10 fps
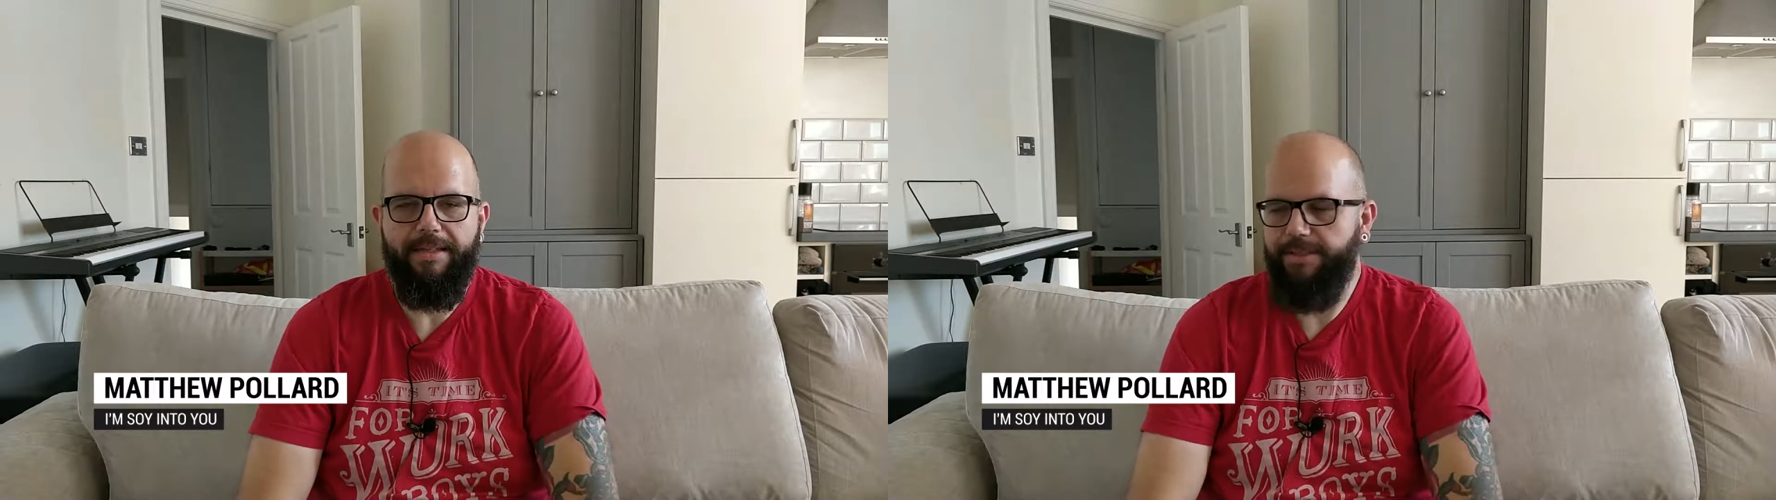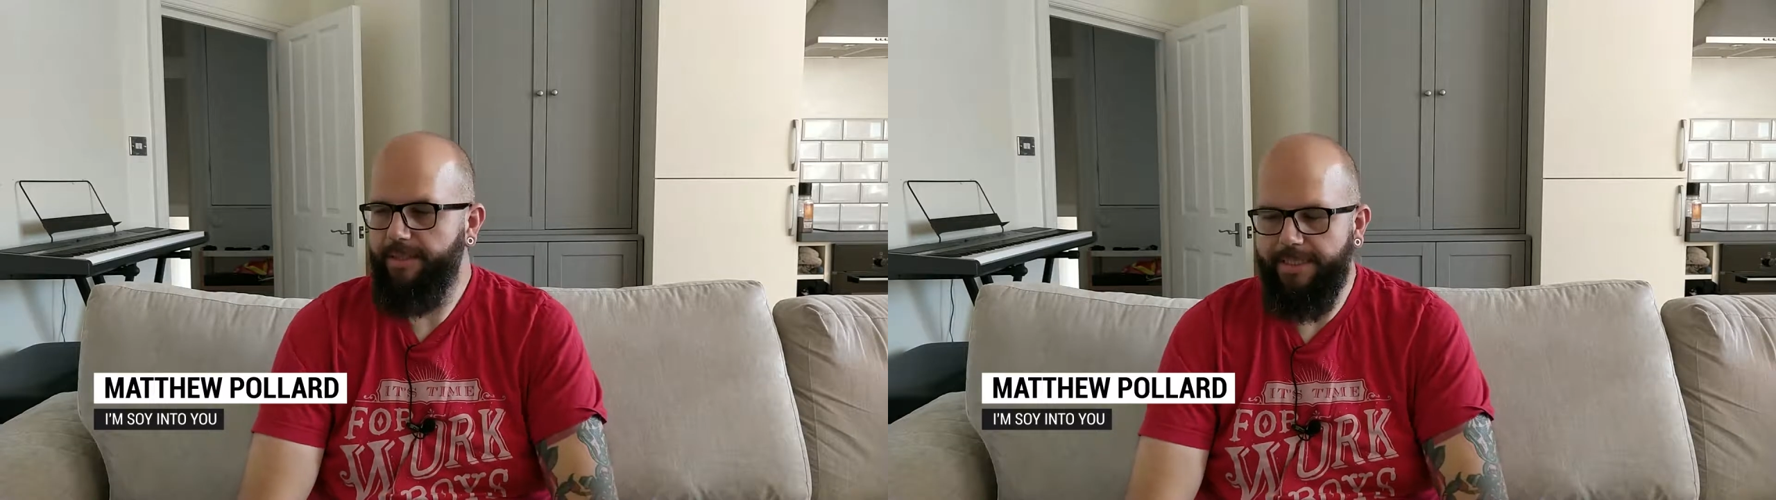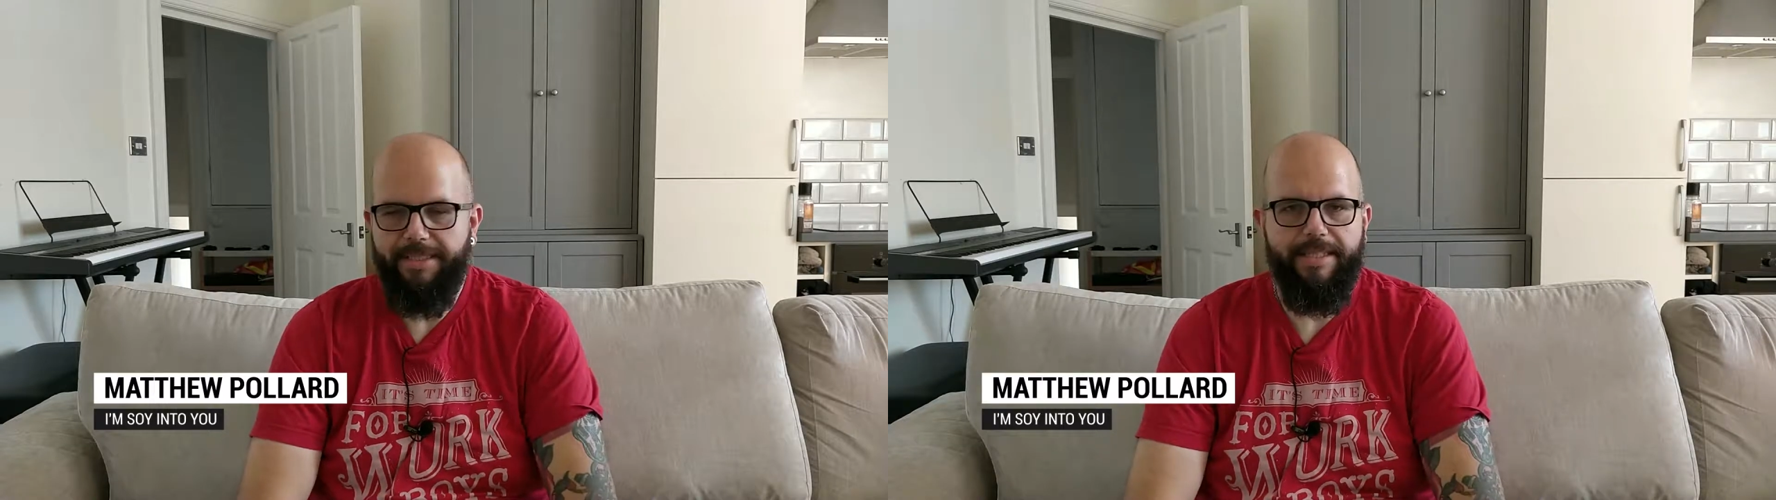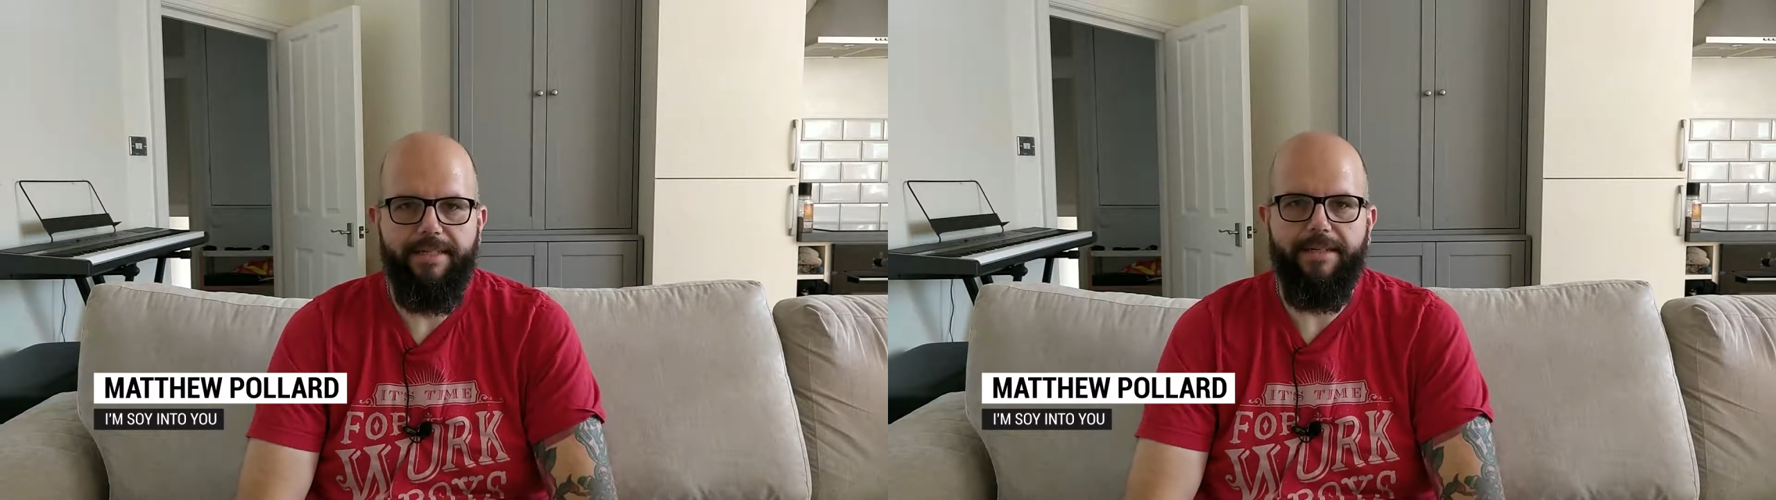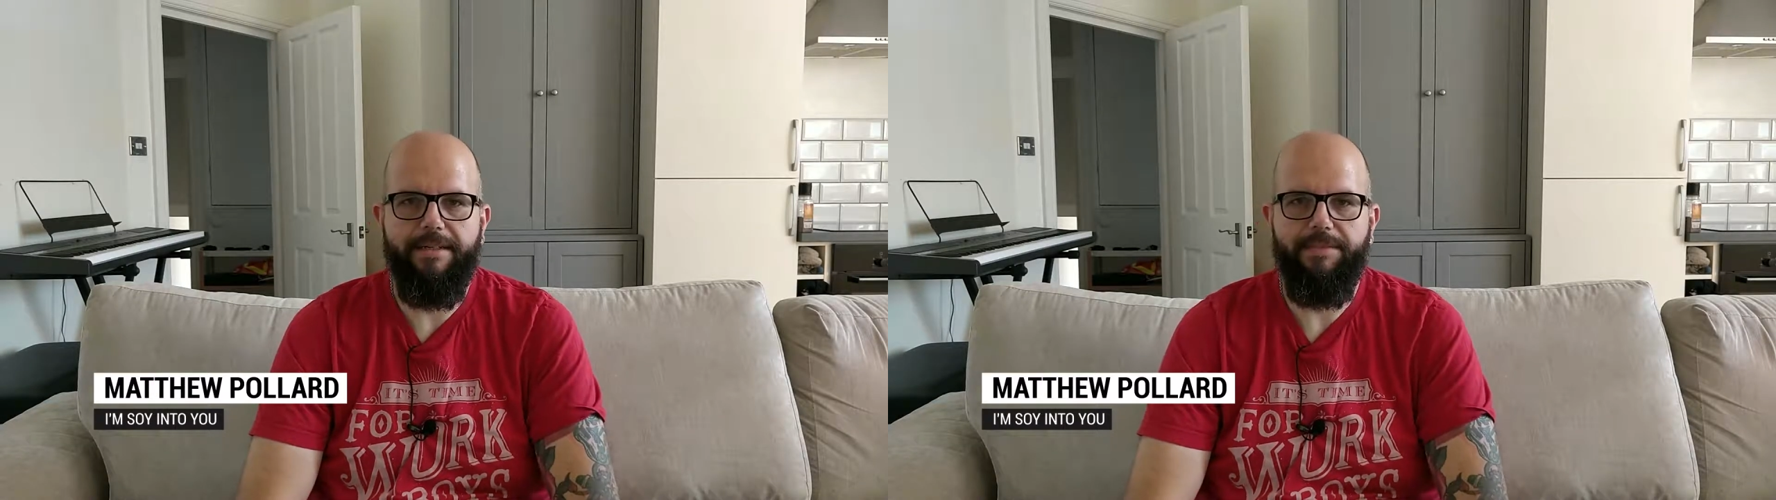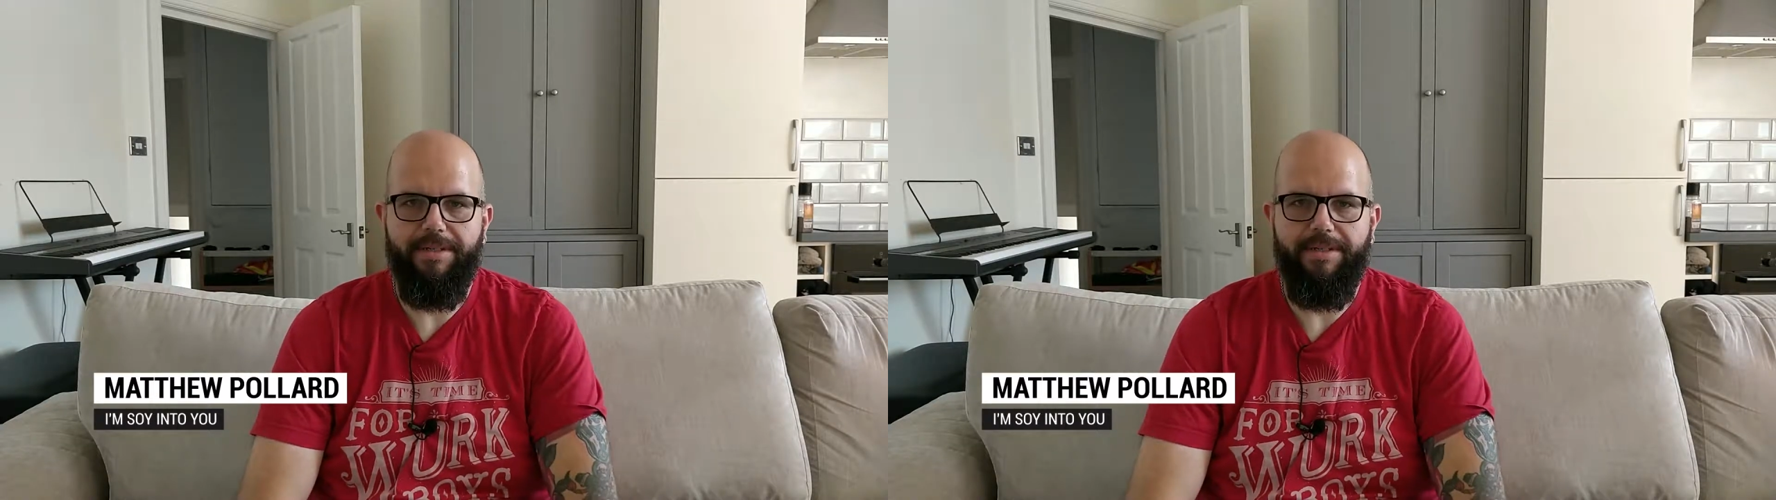as you can see I am